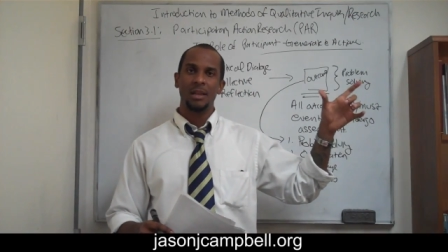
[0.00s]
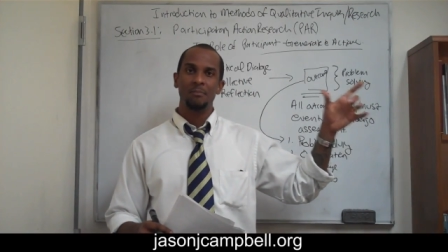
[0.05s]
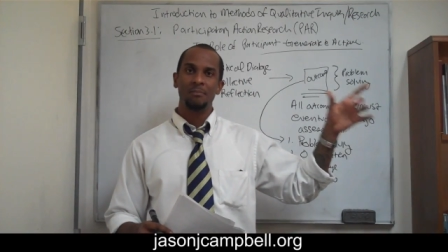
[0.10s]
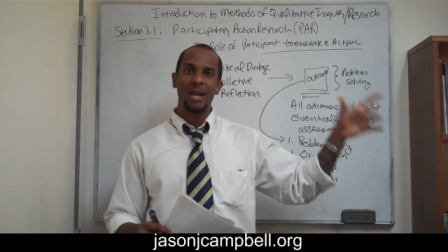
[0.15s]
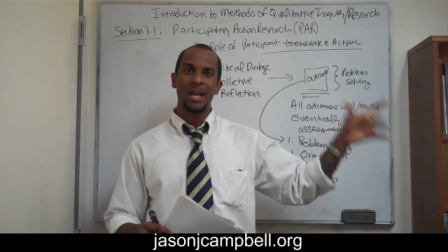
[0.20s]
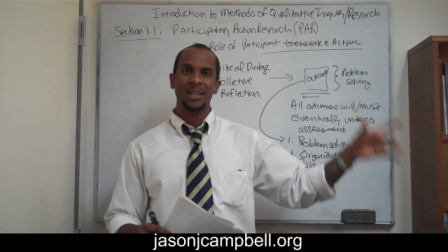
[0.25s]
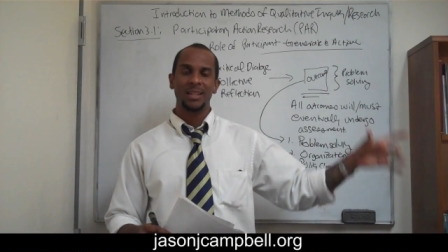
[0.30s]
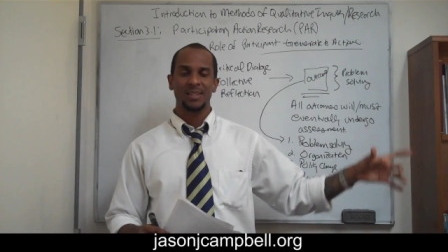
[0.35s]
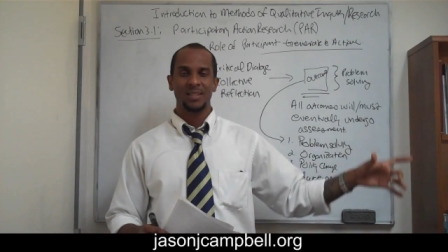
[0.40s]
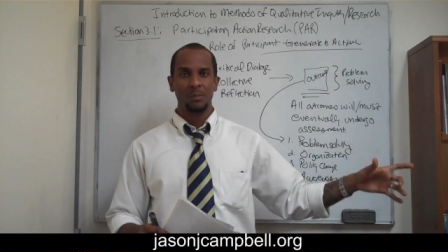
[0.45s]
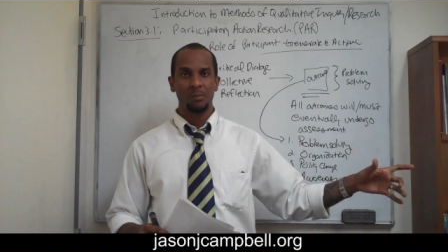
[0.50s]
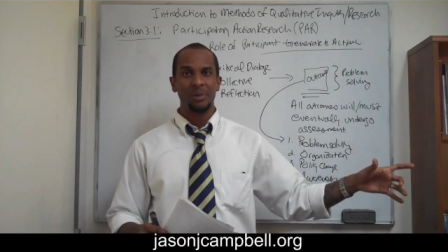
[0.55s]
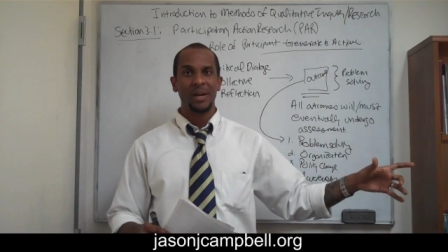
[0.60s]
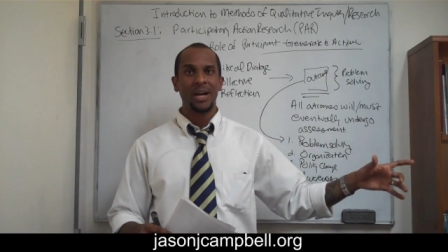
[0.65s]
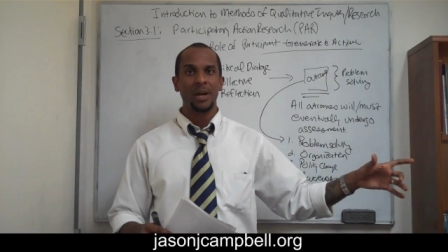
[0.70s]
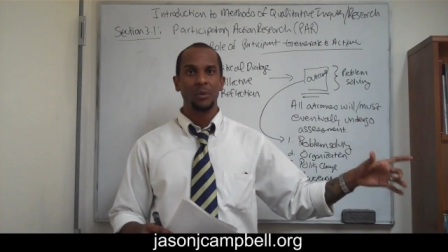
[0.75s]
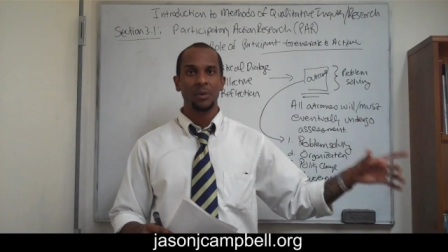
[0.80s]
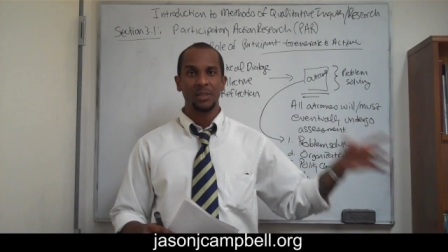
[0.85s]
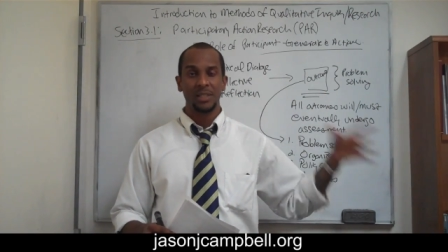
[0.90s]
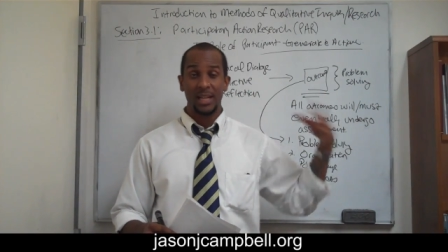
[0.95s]
imbalance in
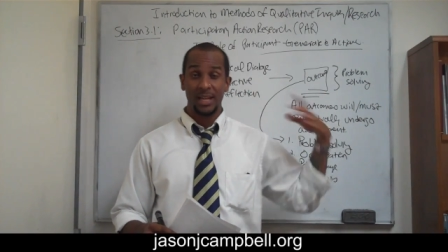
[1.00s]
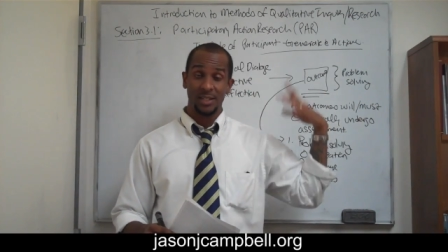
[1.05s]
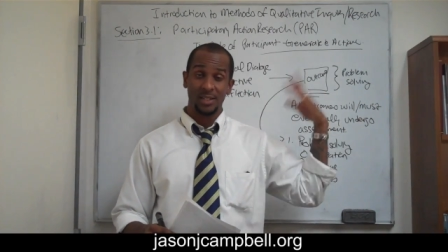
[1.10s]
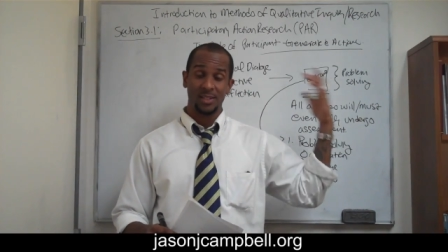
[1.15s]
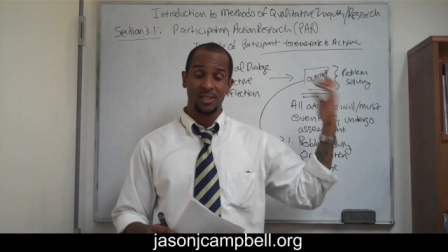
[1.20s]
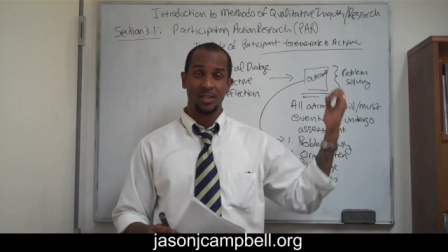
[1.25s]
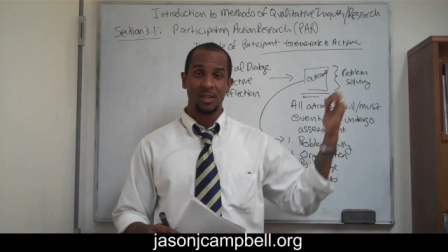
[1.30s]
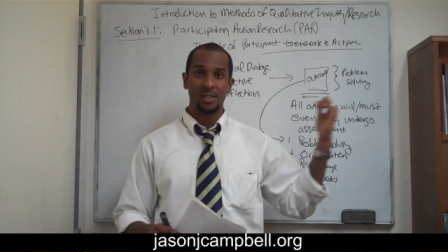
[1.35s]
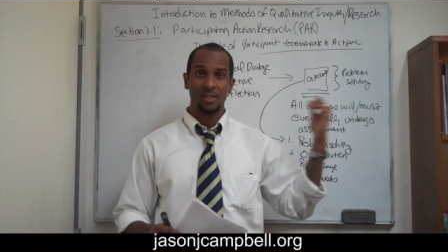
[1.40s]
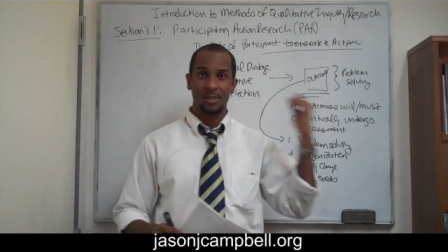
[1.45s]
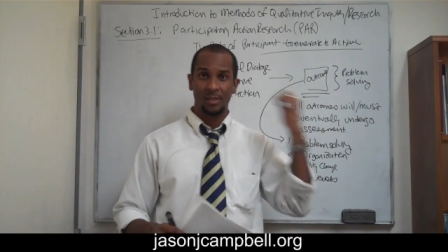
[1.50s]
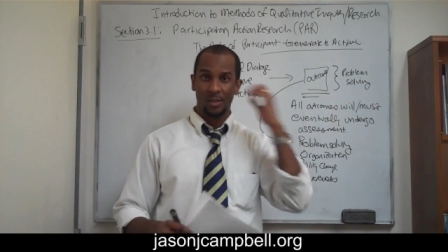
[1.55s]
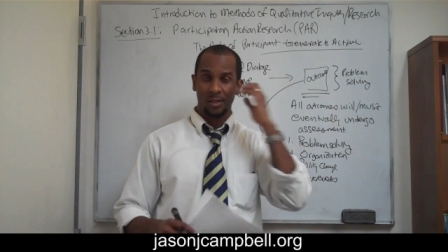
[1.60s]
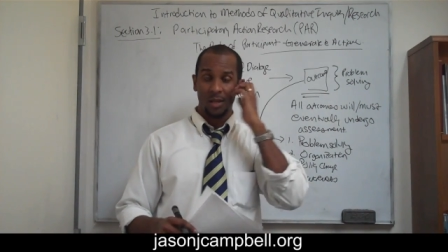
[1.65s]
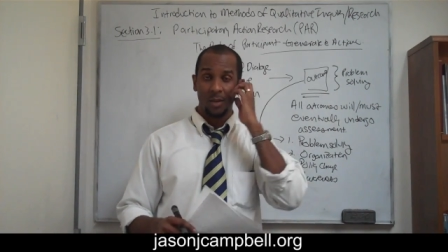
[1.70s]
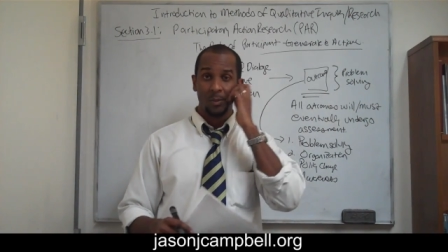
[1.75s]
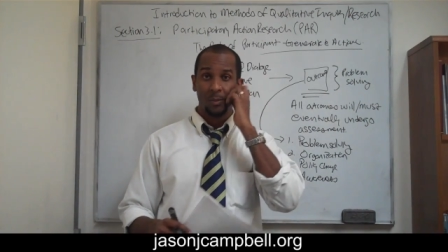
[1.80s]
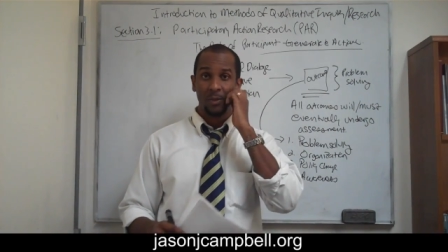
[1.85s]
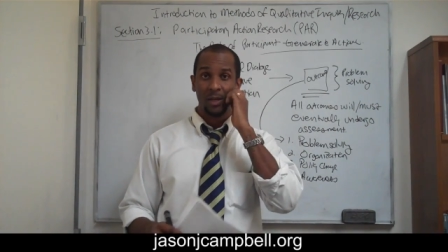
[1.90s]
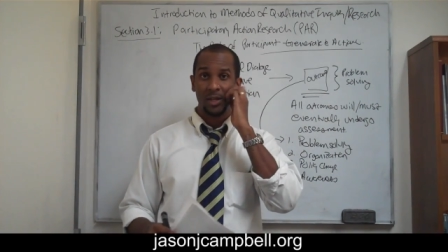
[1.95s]
power that I discussed a
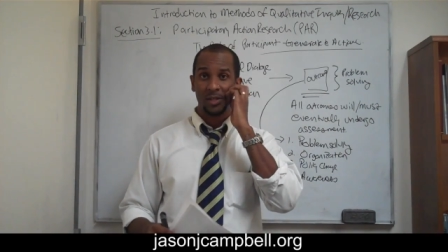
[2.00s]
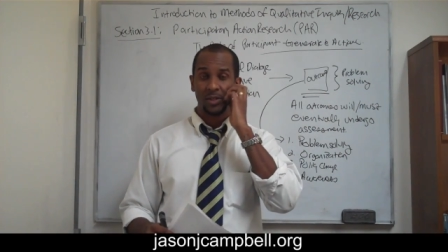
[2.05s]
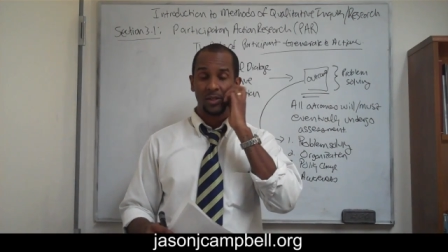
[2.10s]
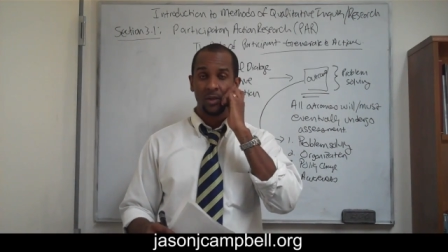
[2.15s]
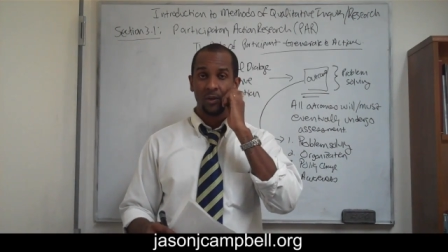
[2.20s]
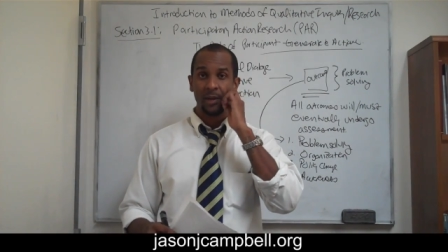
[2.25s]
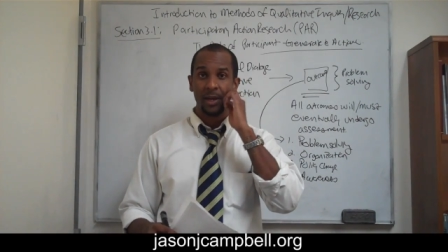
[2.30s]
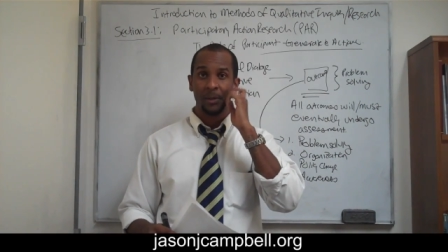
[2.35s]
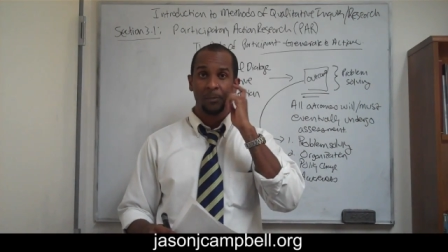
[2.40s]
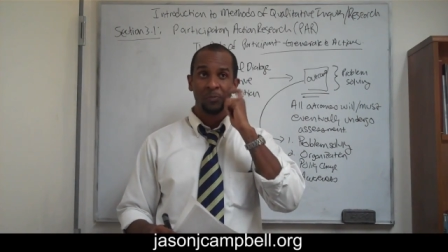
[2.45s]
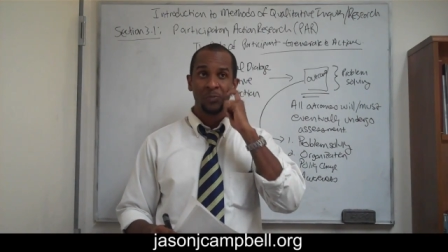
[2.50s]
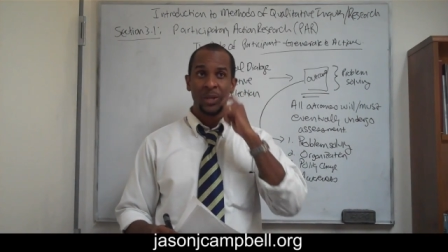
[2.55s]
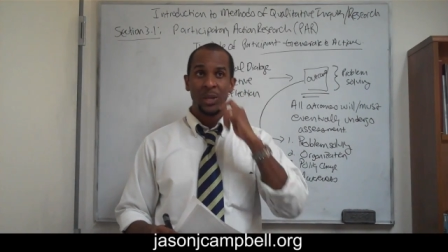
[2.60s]
couple minutes ago, right?